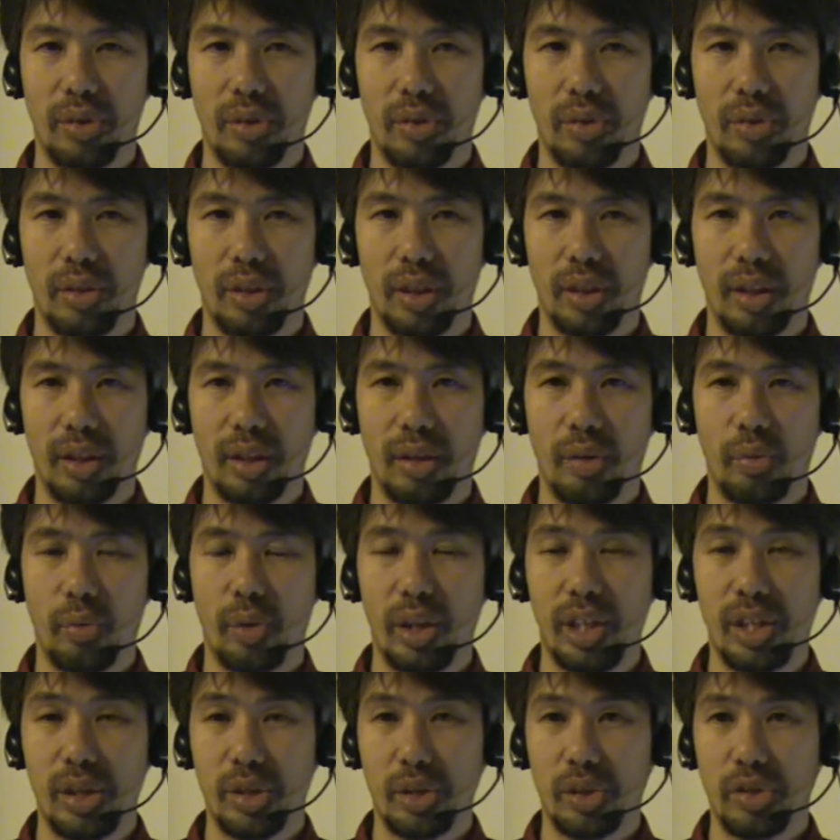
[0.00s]
to uh,
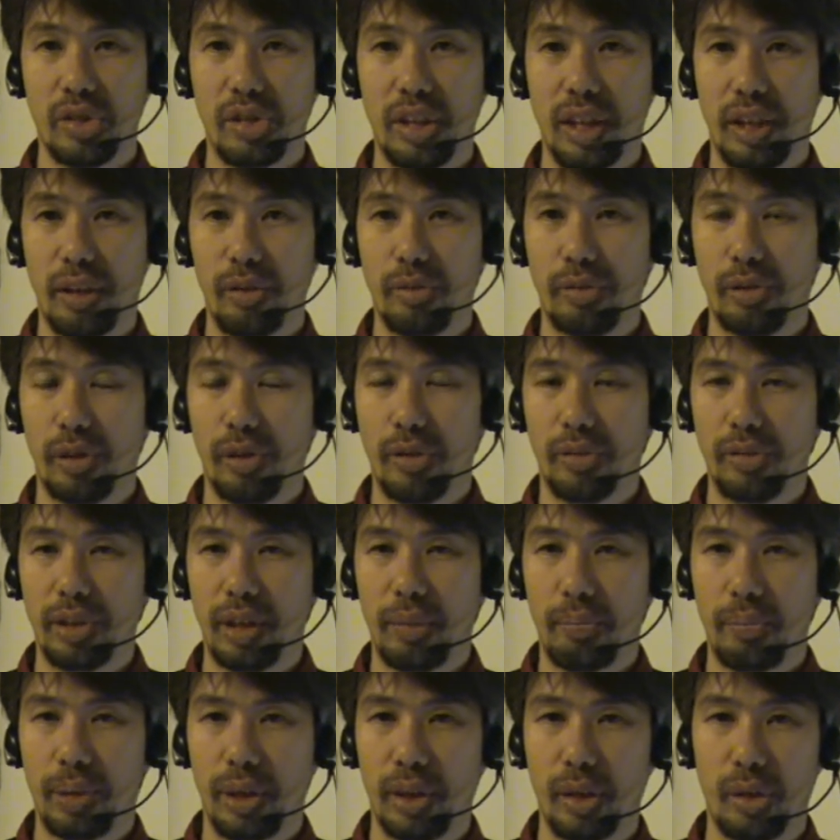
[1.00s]
rid yourself of
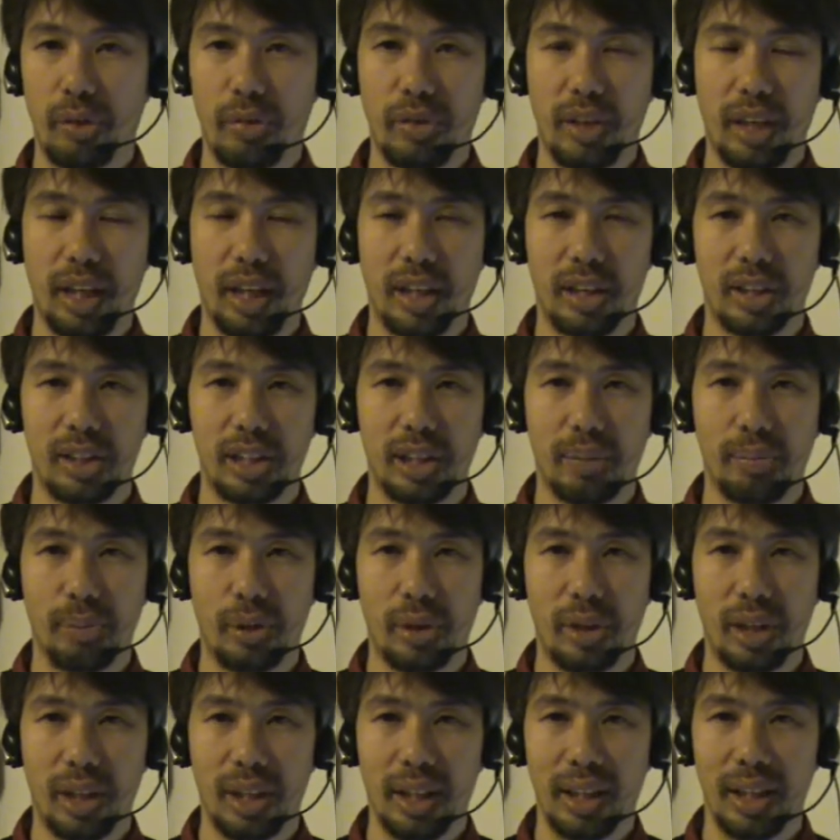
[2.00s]
that part of the energy
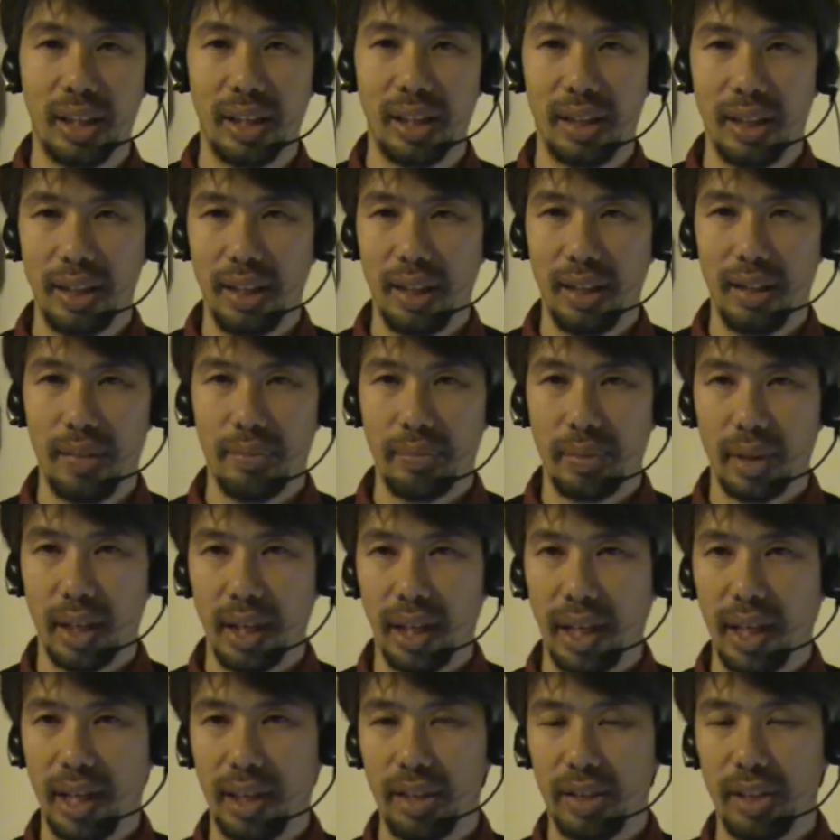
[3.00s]
body
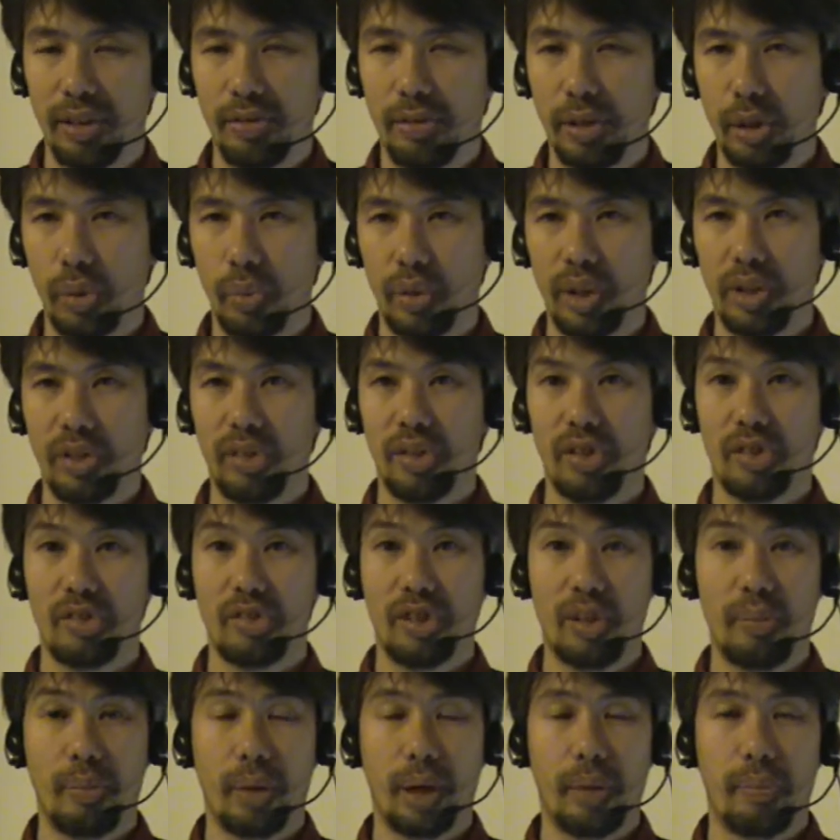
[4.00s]
and if you want a
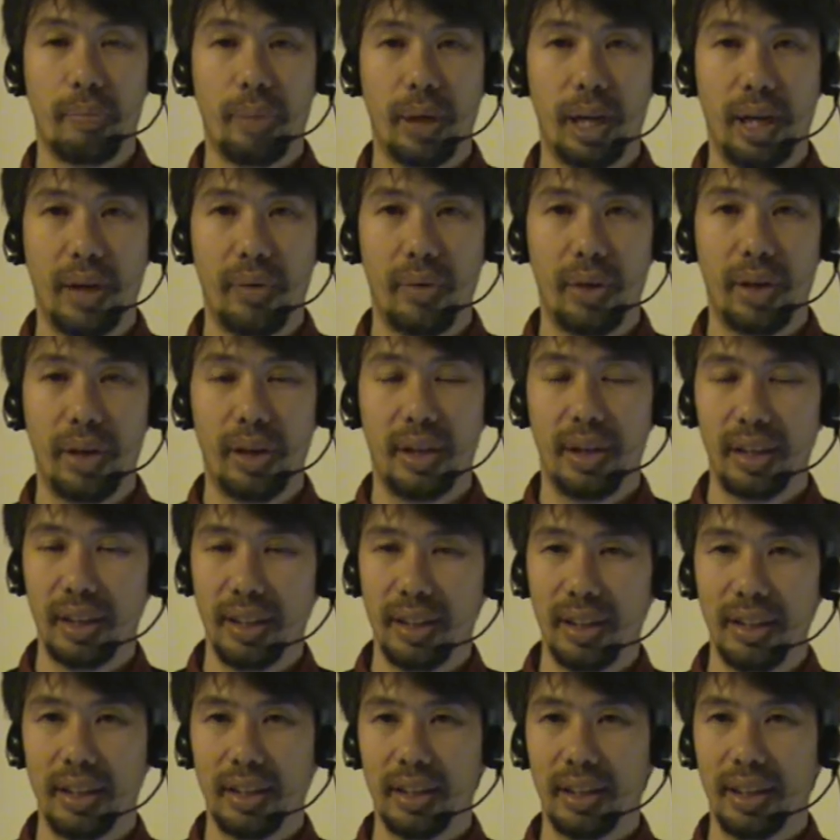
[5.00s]
similar power
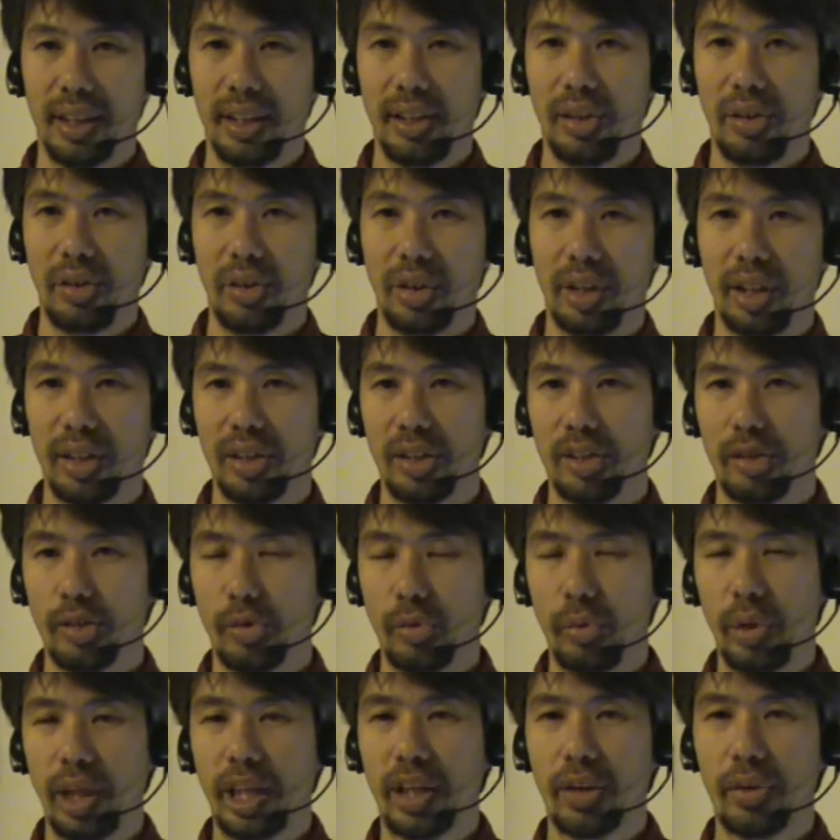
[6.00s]
then you can
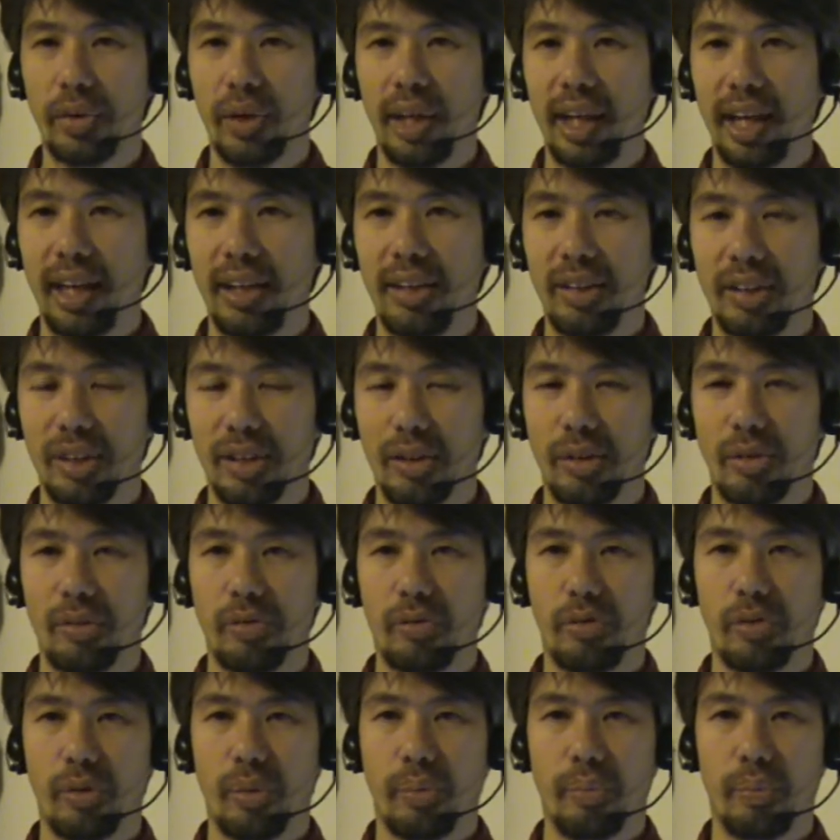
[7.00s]
just recreate it
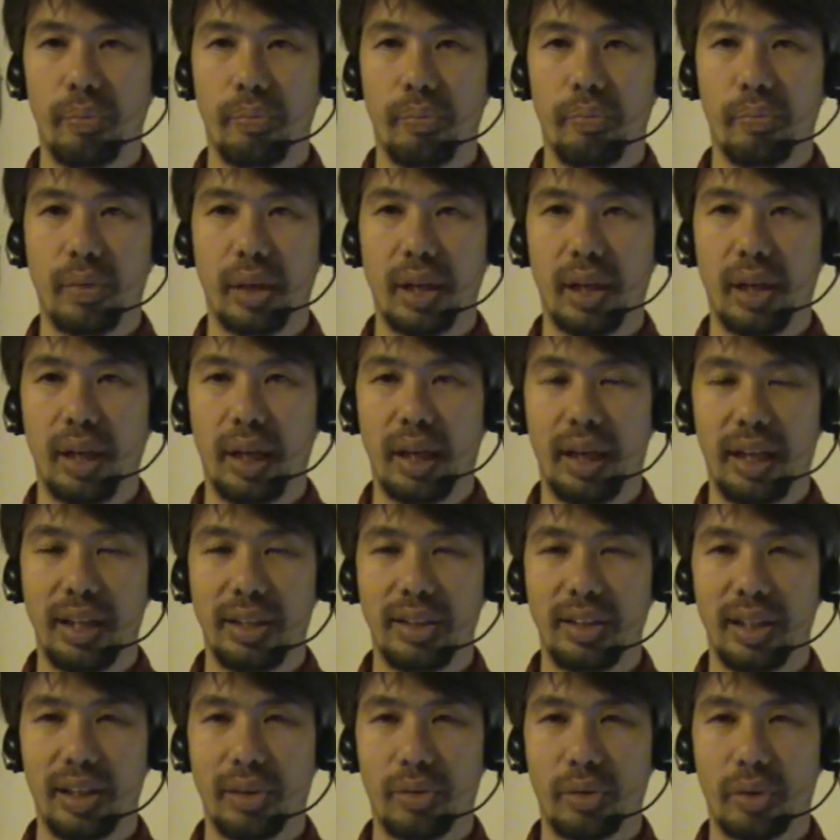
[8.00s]
from a
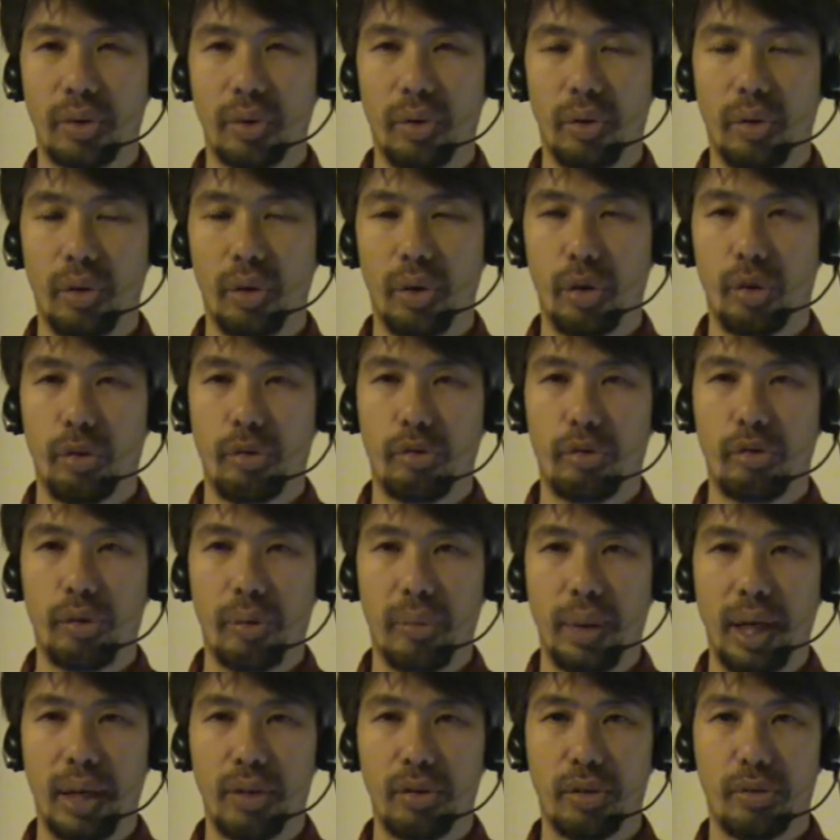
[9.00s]
light egregore or
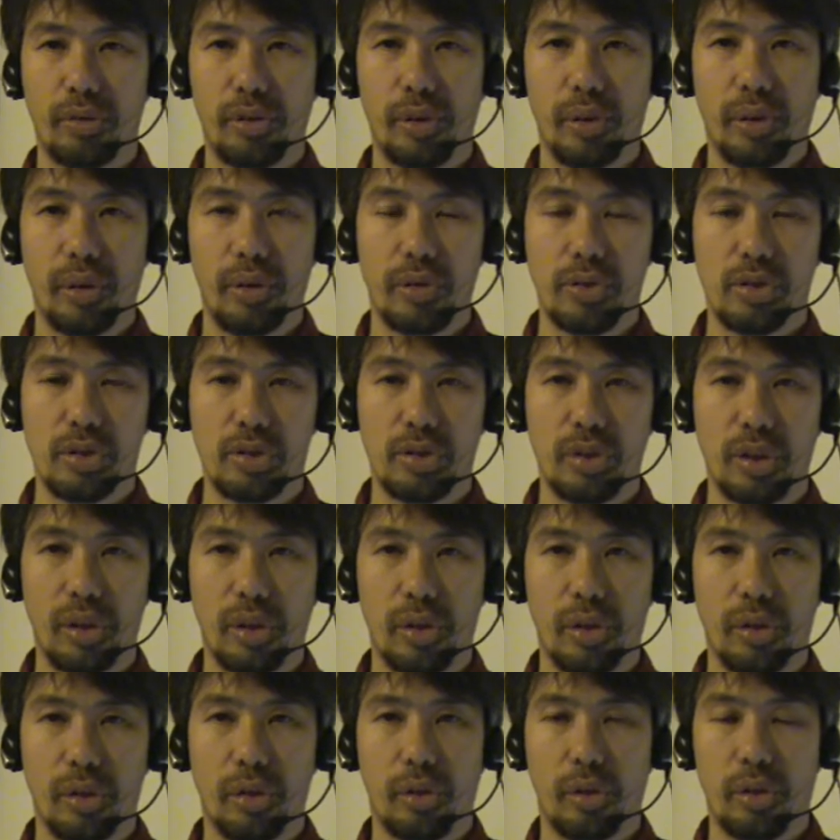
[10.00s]
from out of your own
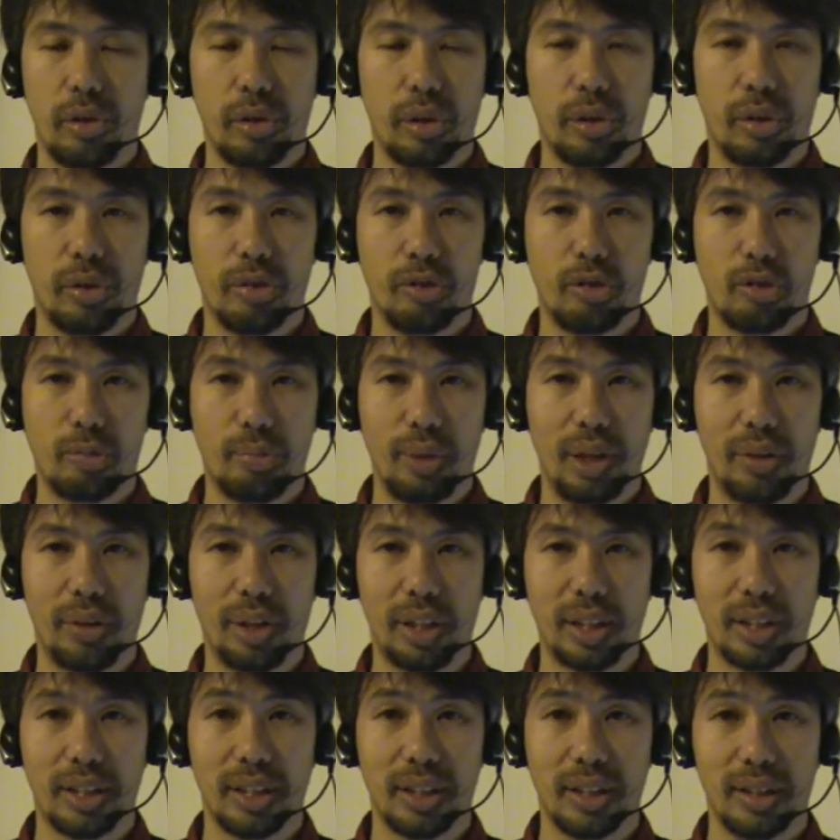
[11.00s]
soul or your own
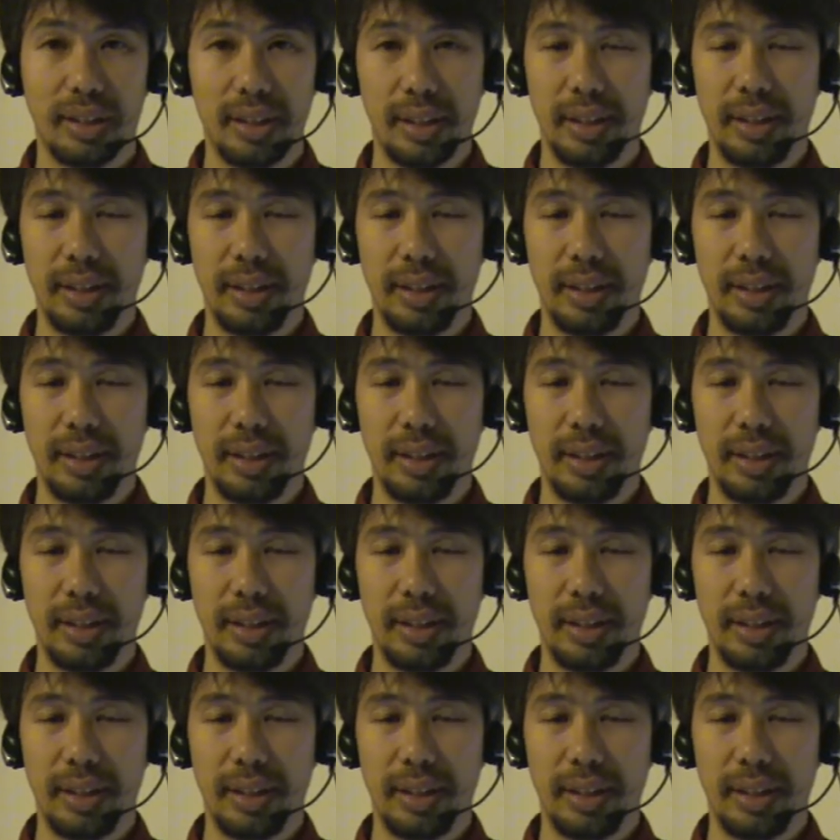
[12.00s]
spirit.